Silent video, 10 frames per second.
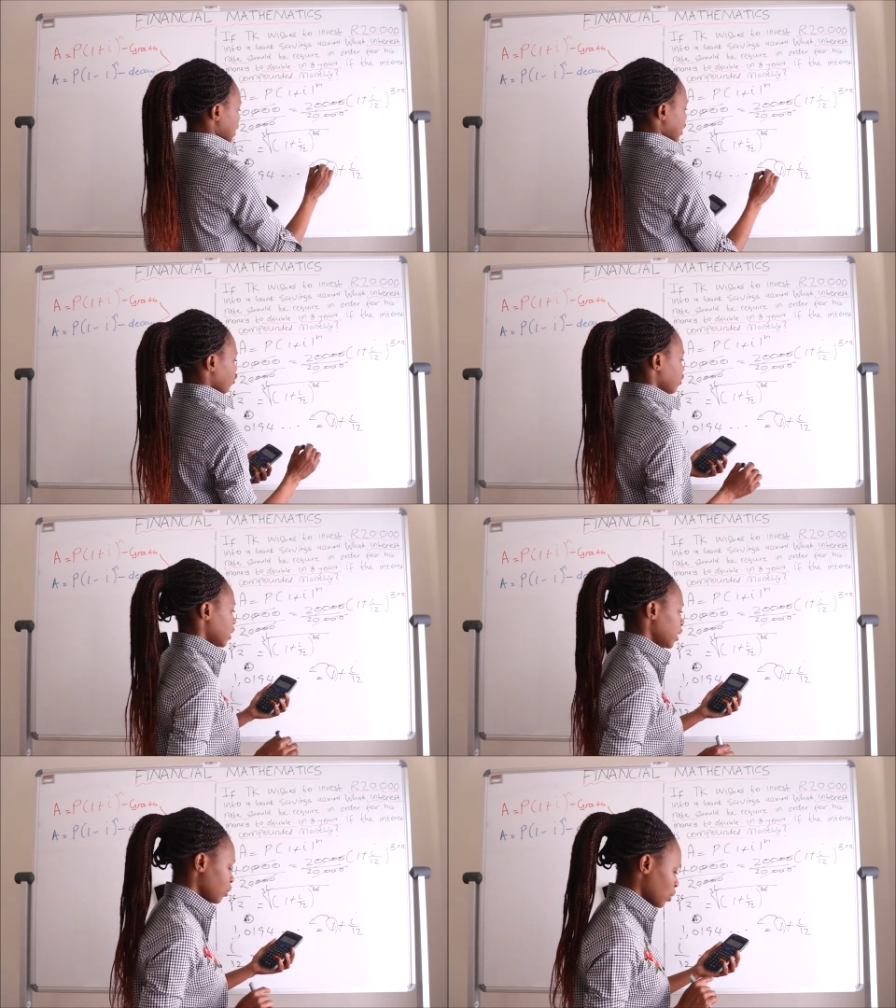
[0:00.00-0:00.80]
side of the
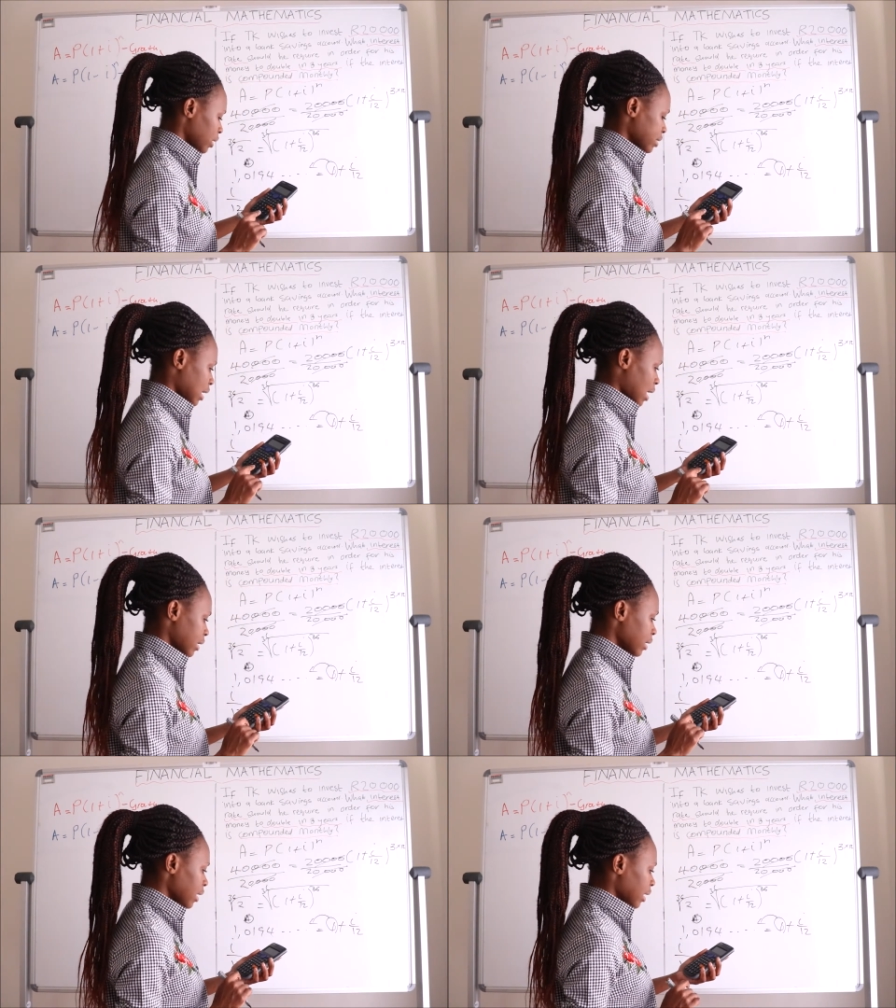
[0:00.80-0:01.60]
equal
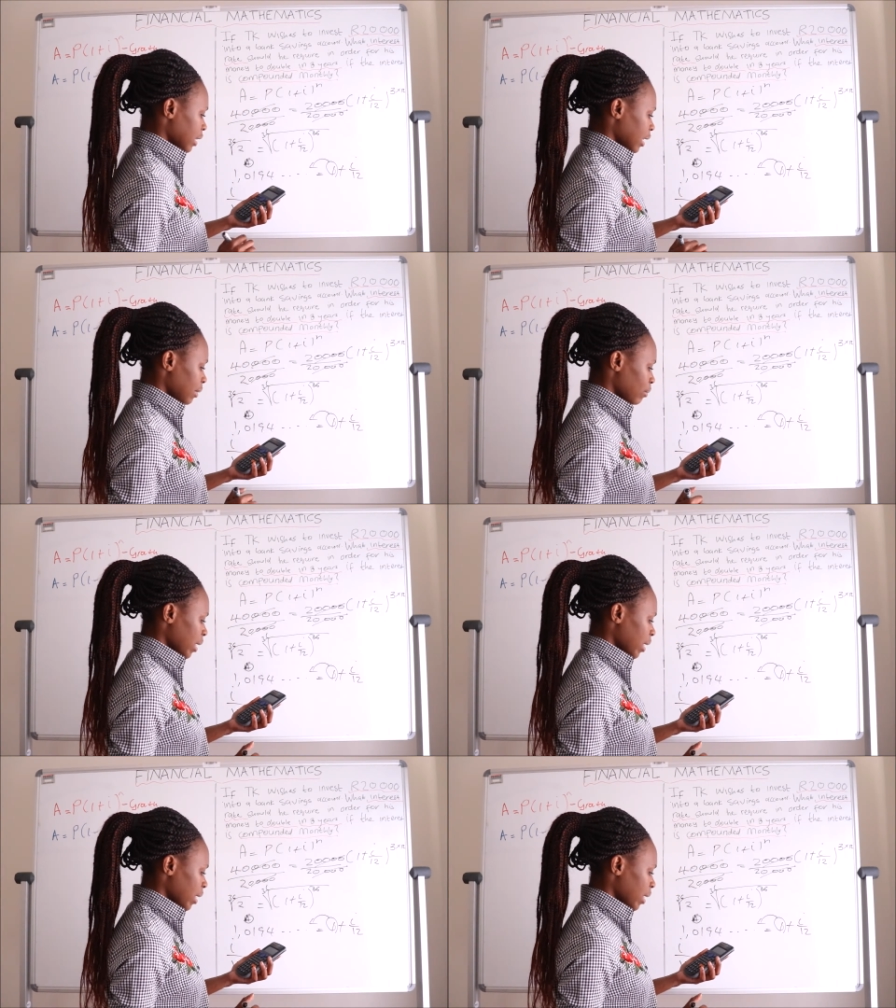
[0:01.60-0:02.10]
sign. Then